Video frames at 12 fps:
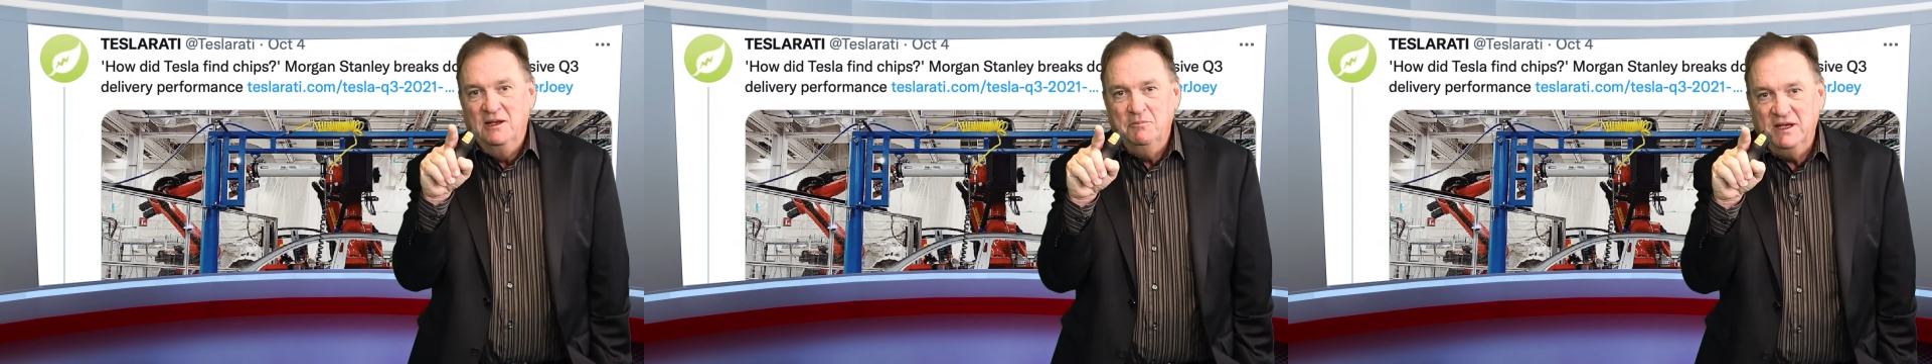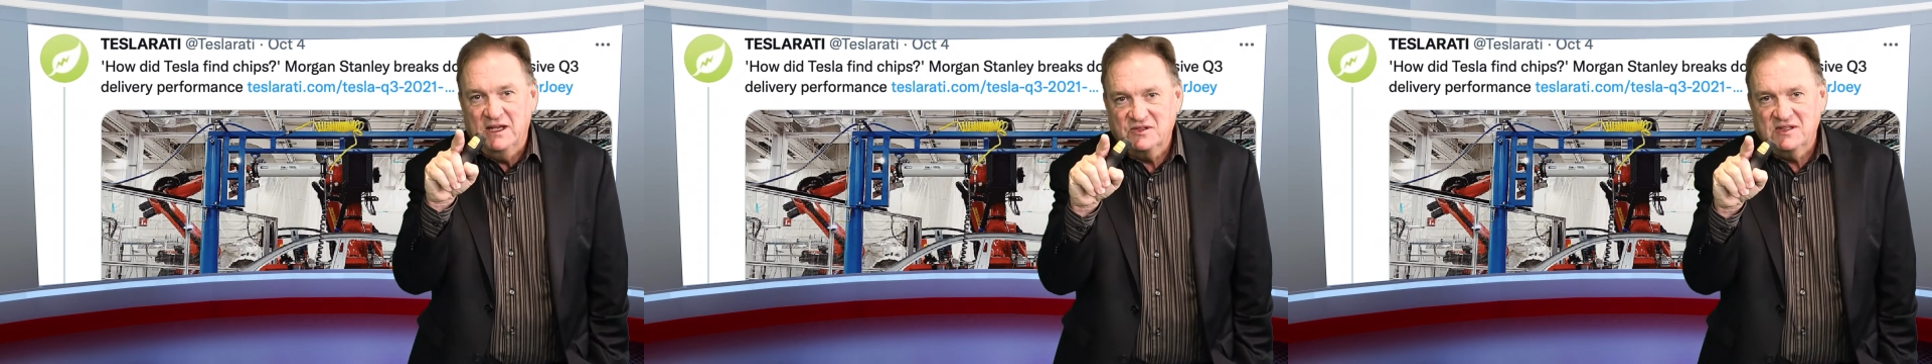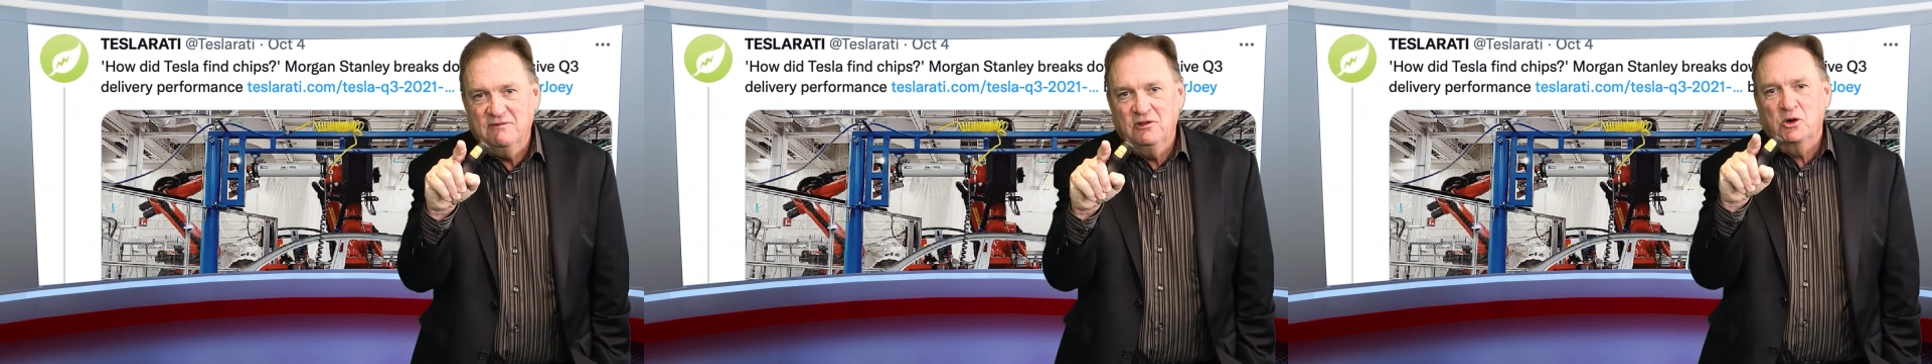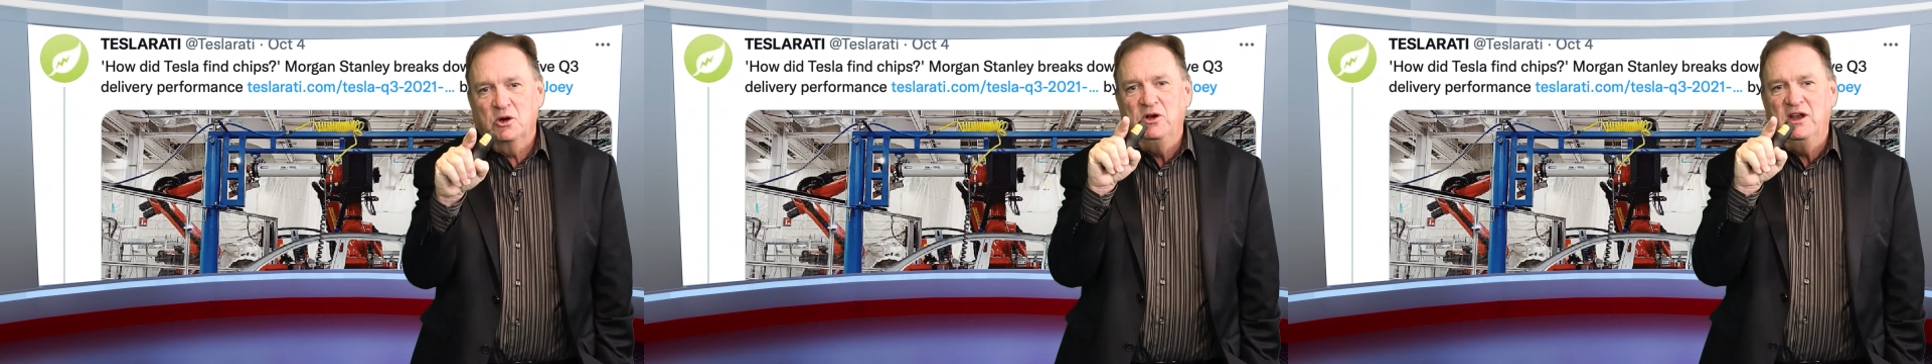because they've
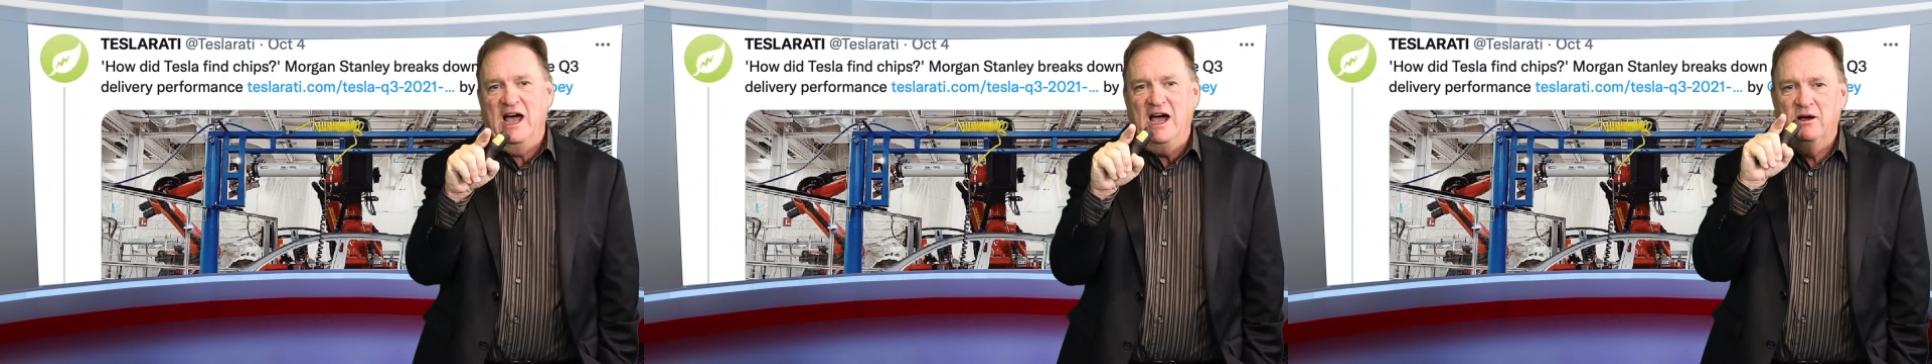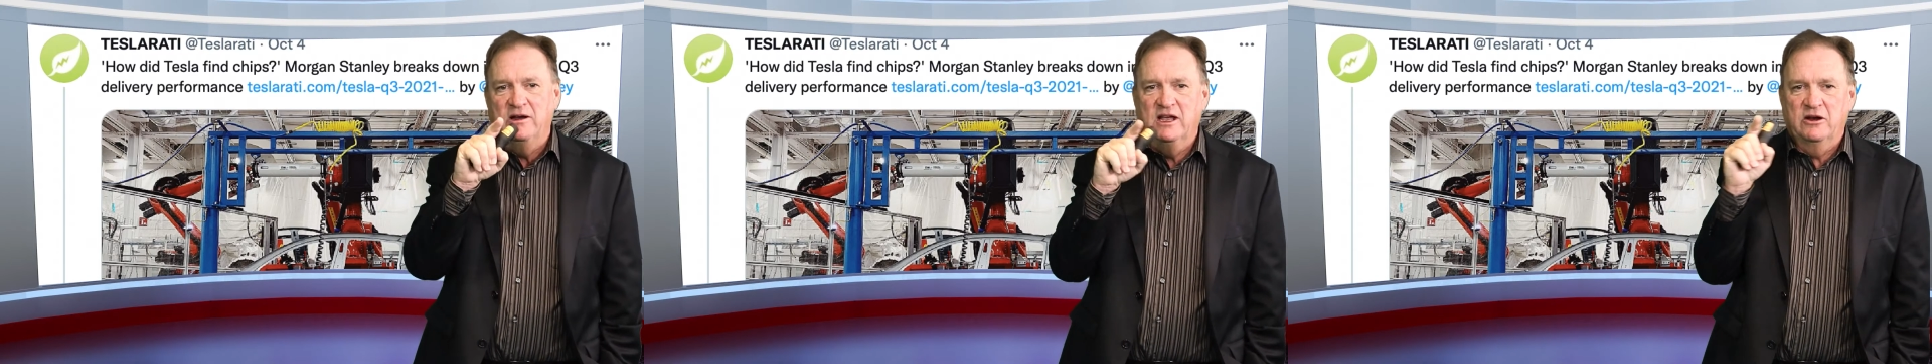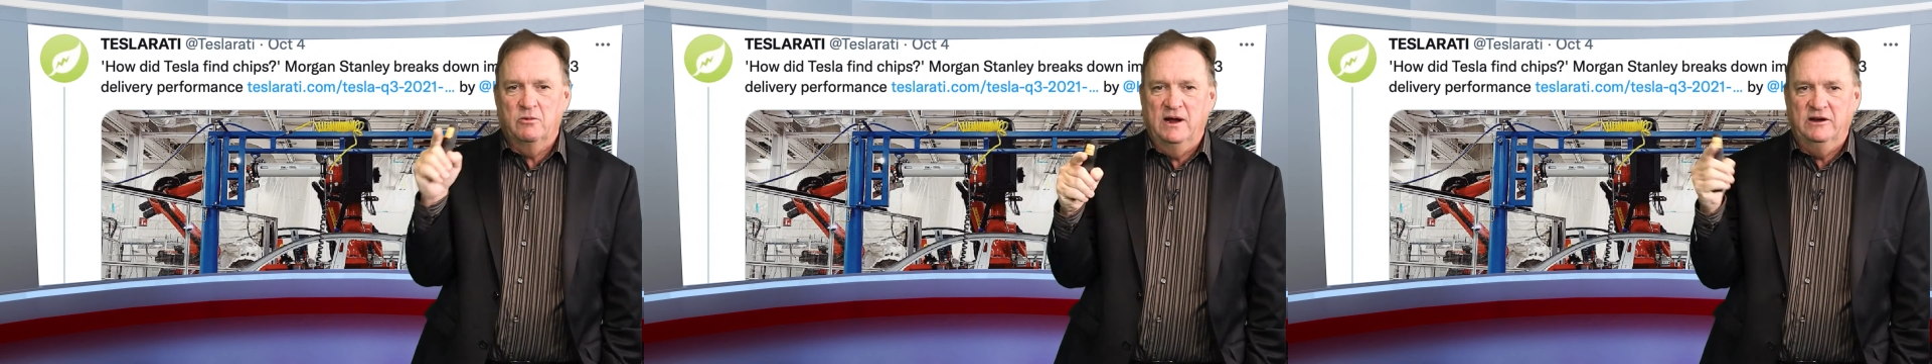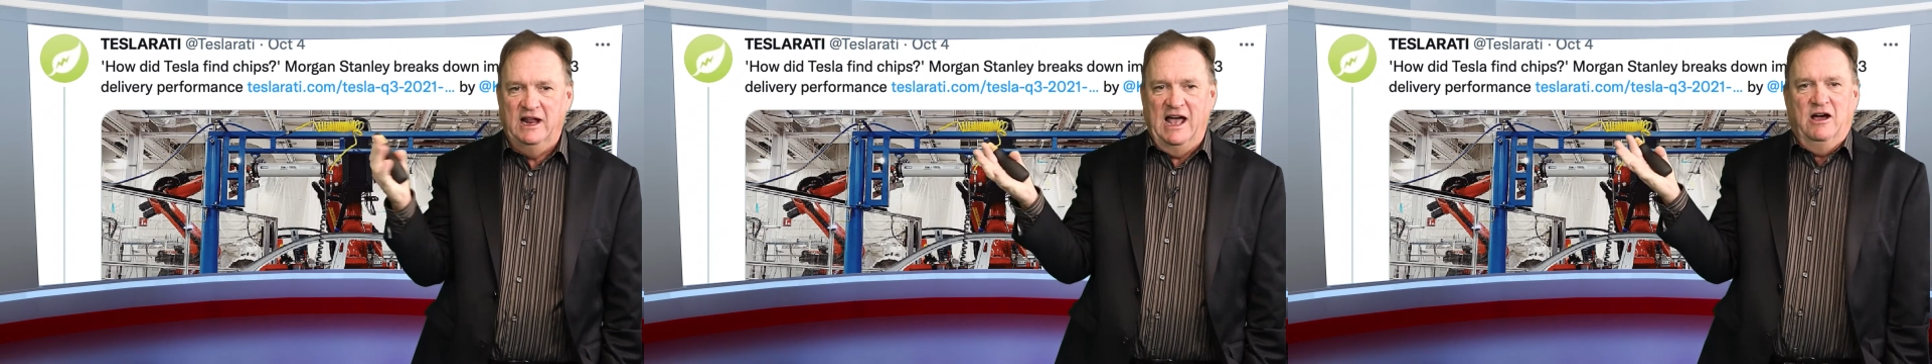learned how to get
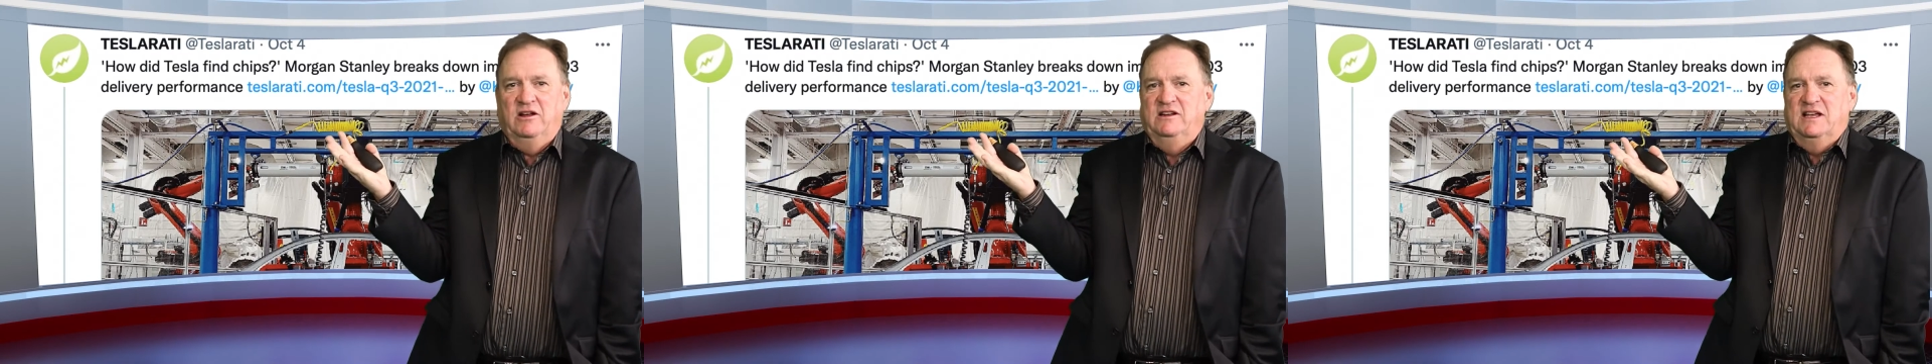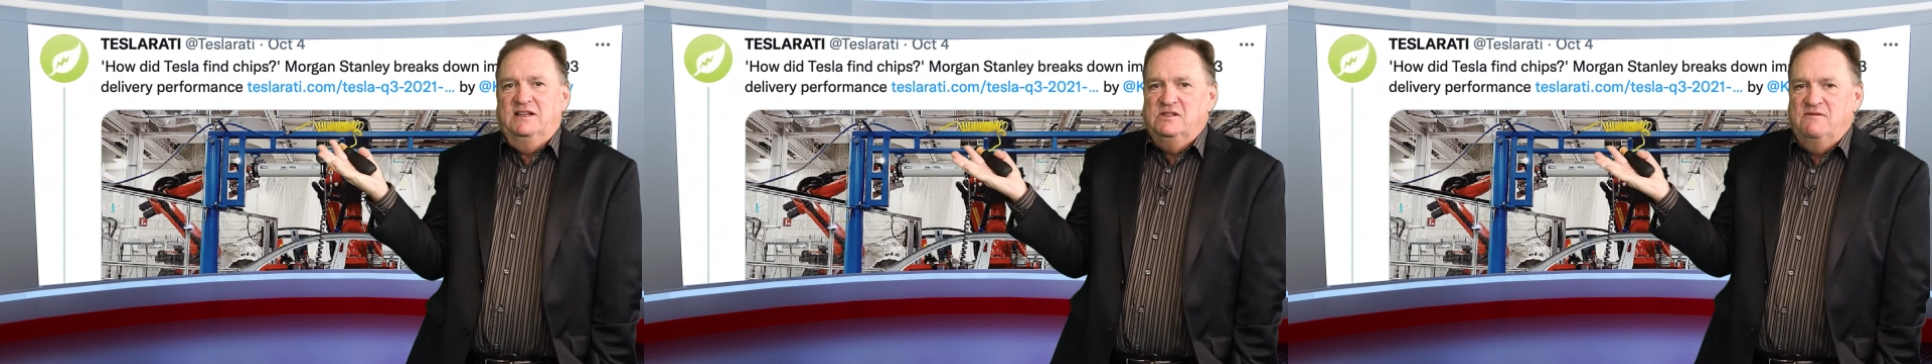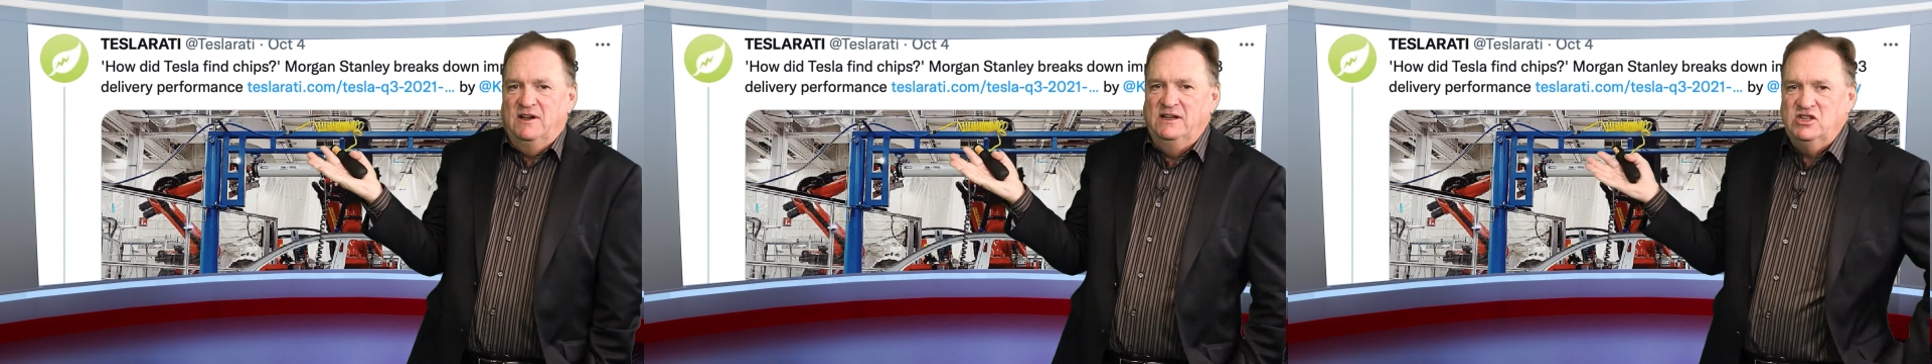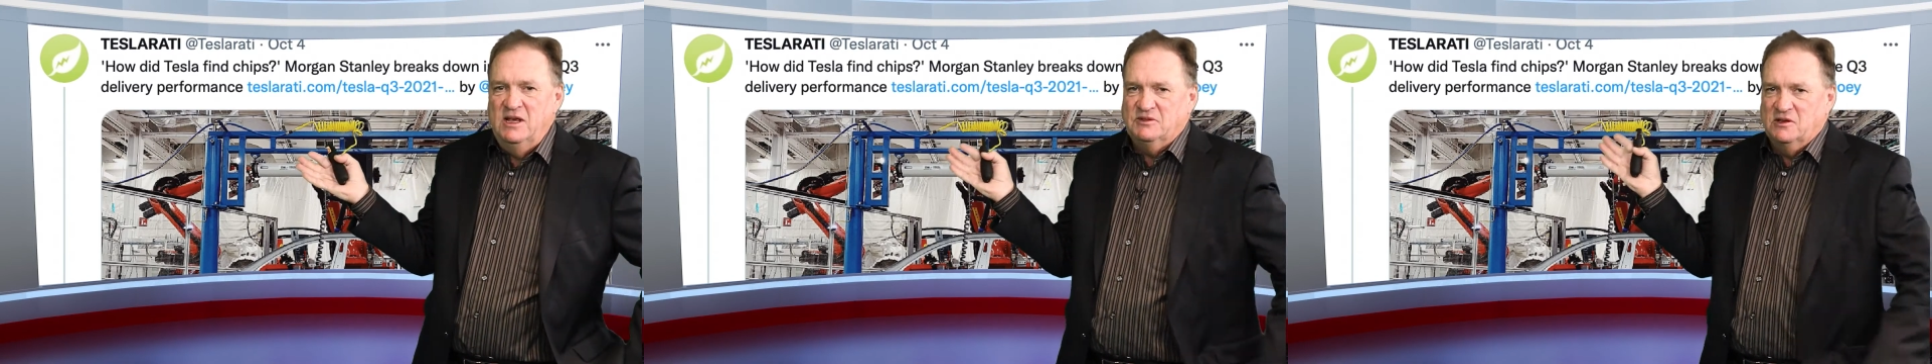around it. How did Tesla find chips?